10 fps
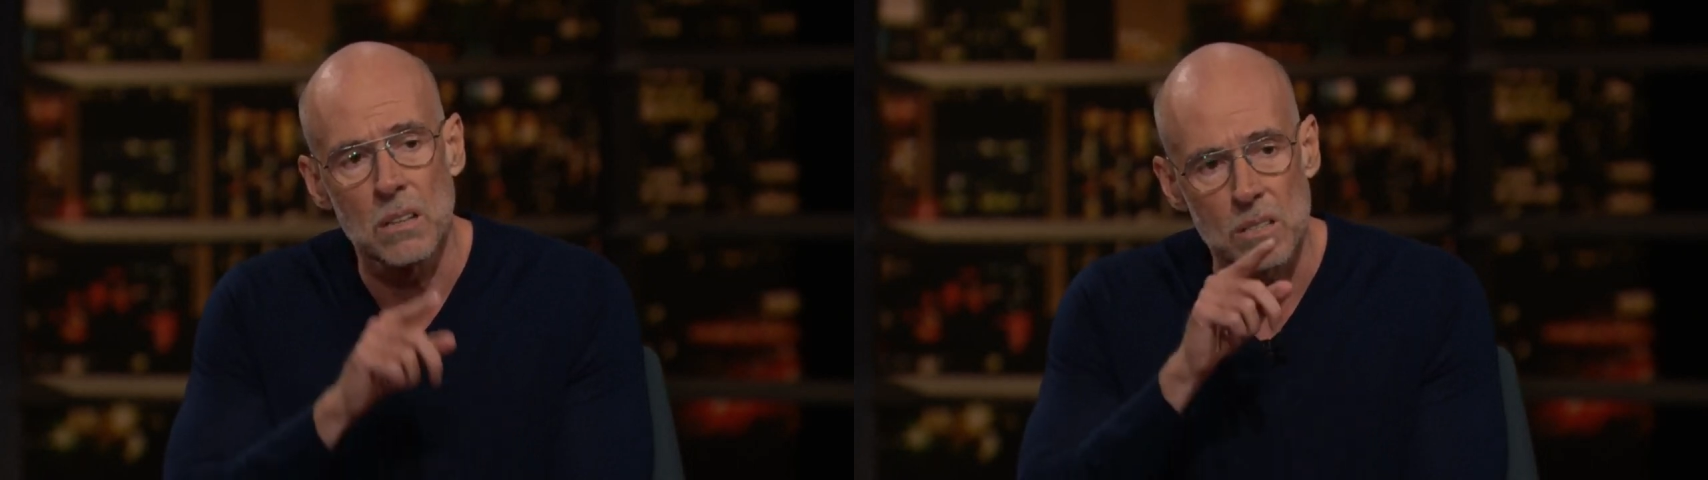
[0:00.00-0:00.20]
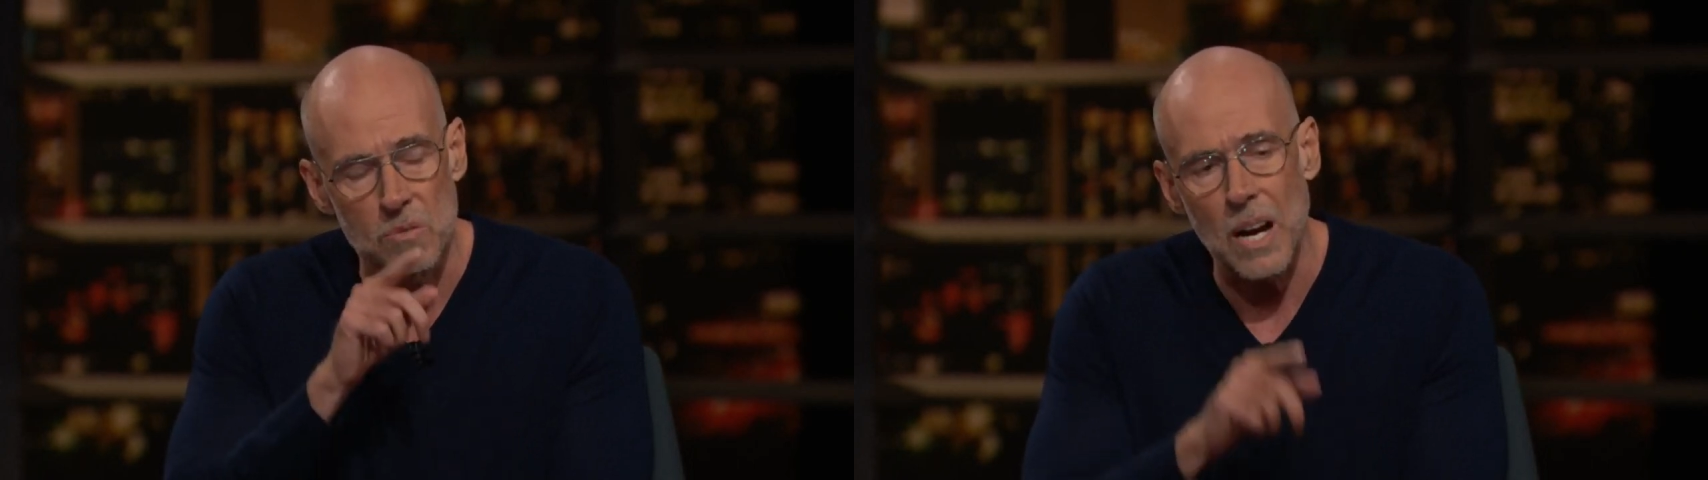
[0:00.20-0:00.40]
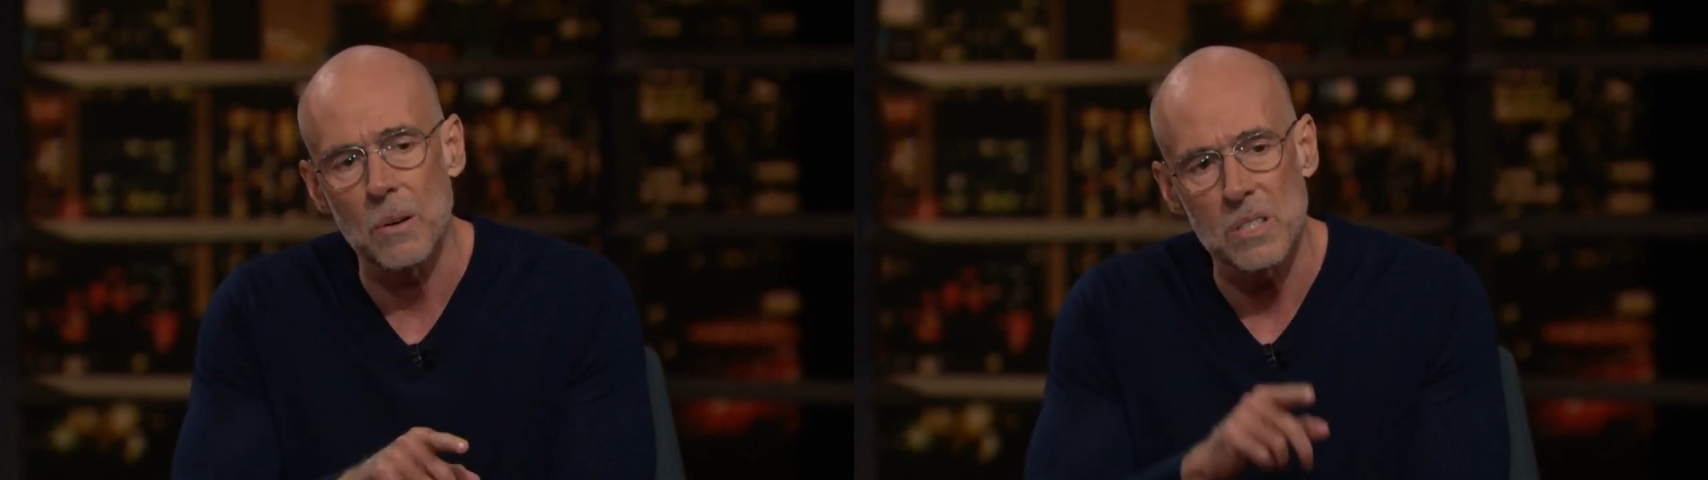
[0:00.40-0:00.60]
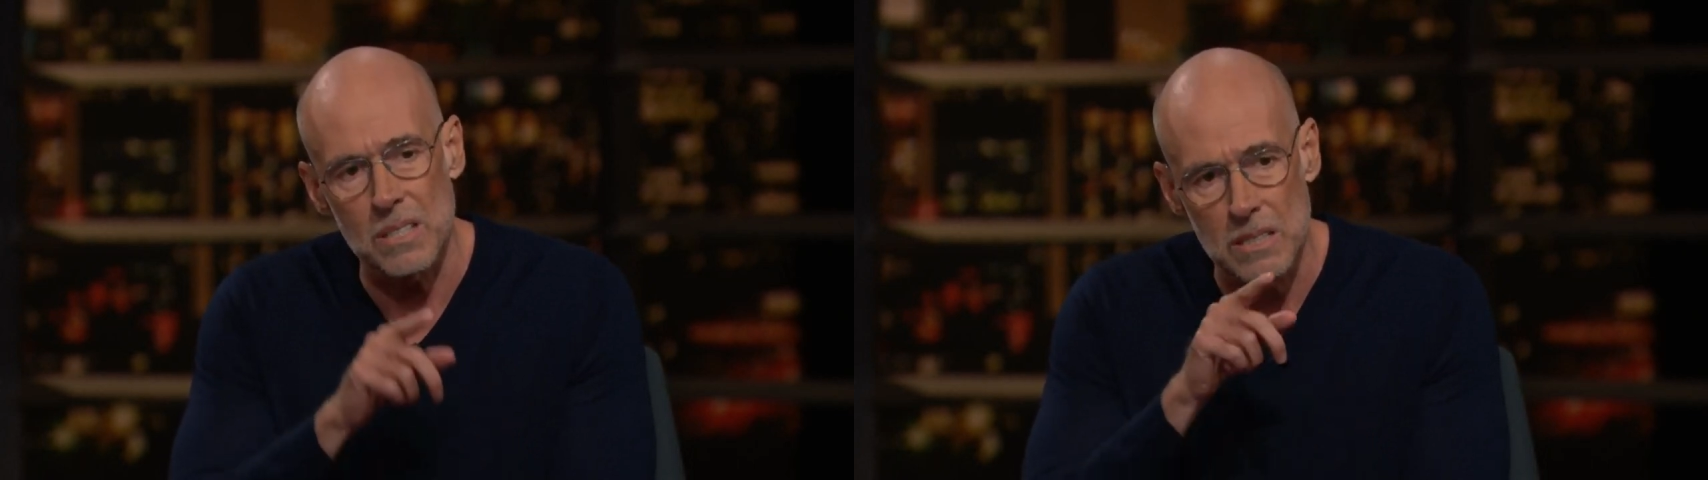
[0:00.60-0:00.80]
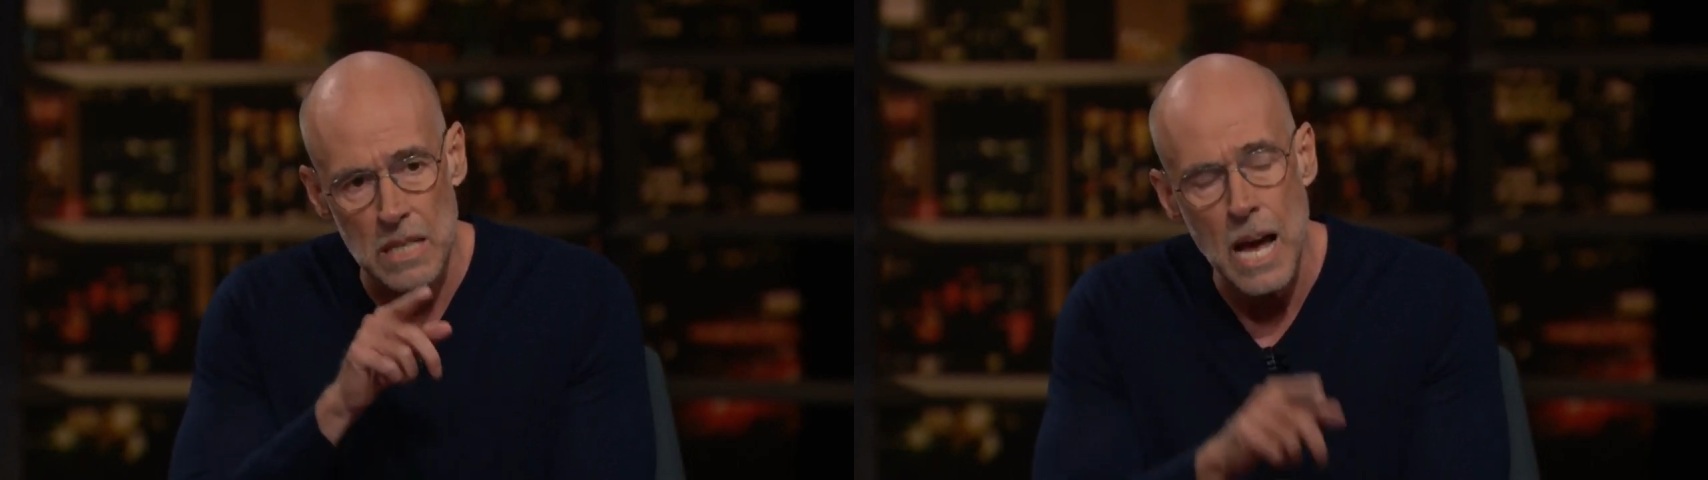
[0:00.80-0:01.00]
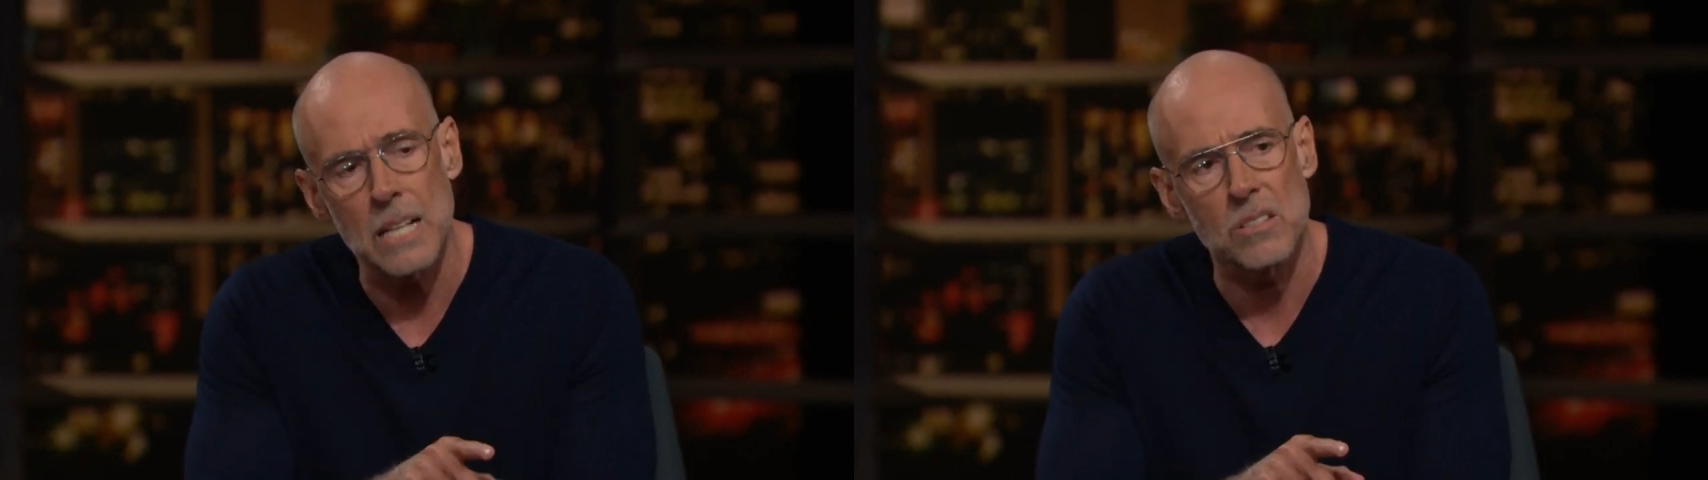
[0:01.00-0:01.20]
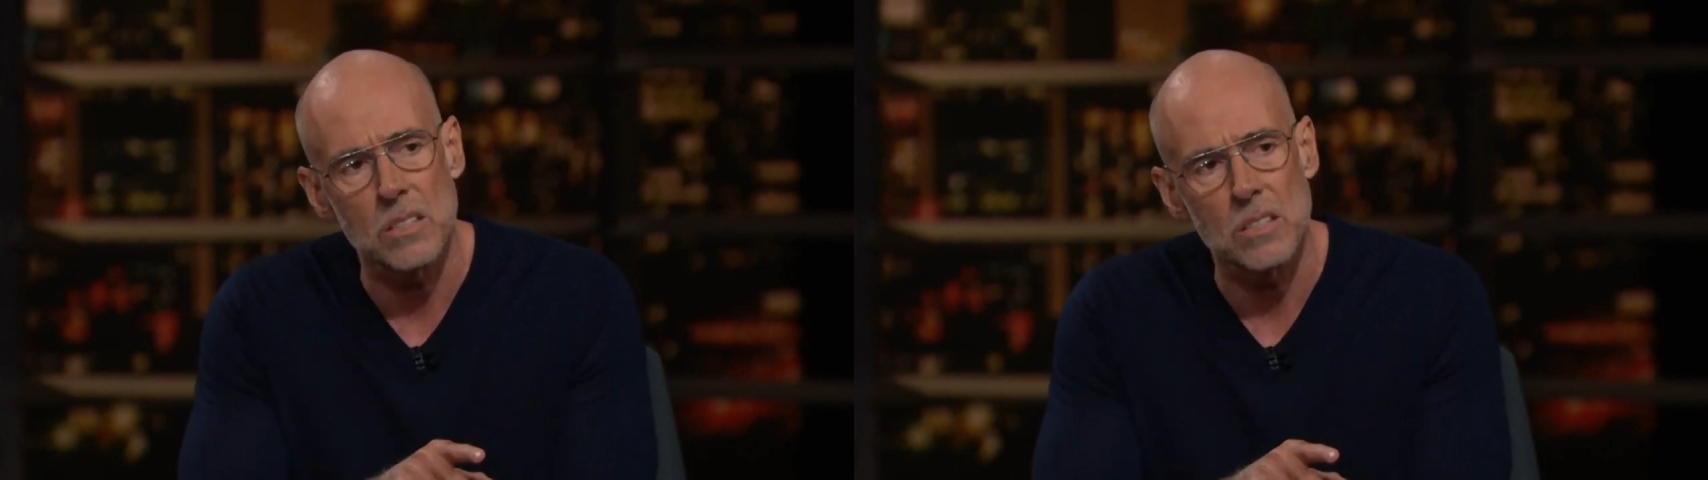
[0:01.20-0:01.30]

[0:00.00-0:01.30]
This virus has not